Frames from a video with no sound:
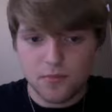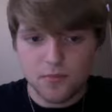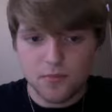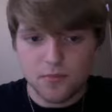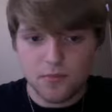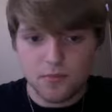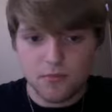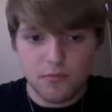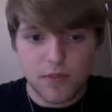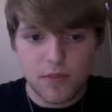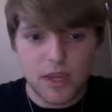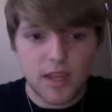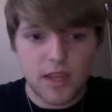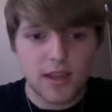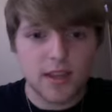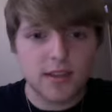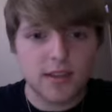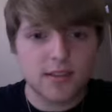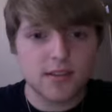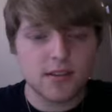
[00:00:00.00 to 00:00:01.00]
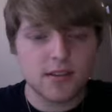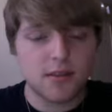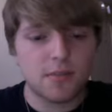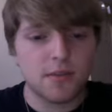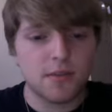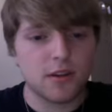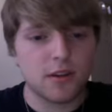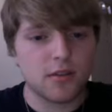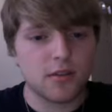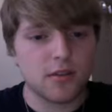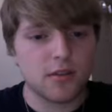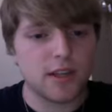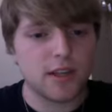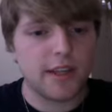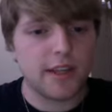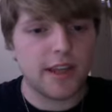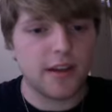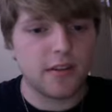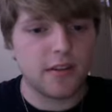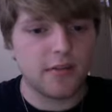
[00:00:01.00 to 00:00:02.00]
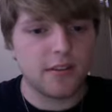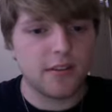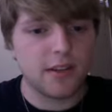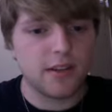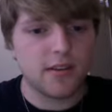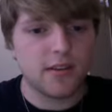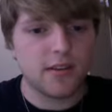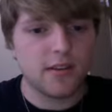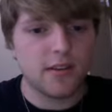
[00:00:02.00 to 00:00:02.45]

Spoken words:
making something directly out of it.